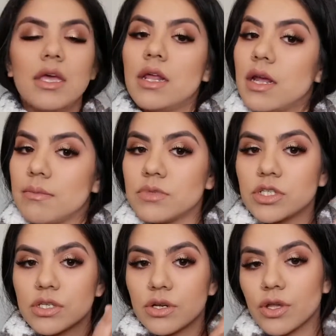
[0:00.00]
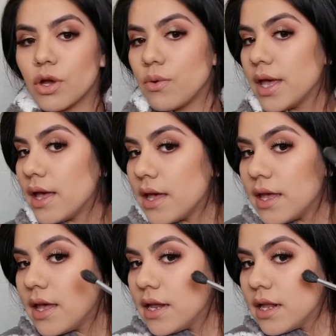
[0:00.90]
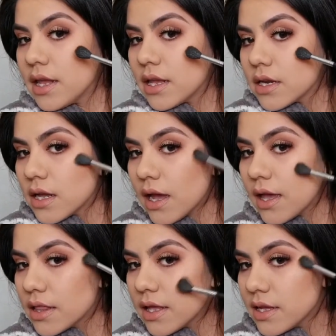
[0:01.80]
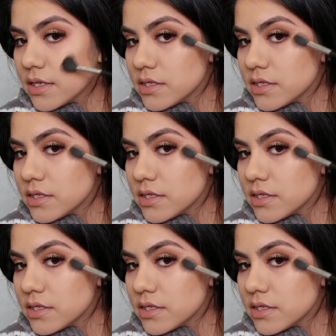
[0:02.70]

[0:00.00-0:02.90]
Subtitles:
And I'm just going to go ahead and highlight.